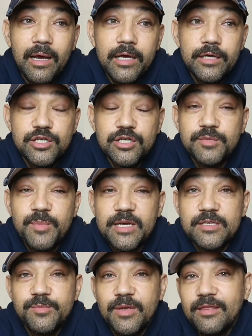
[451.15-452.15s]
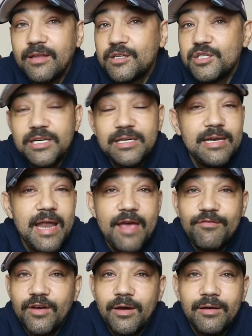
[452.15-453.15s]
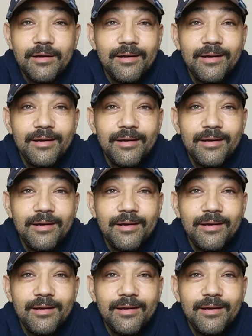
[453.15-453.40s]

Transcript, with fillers: it just makes me think she never,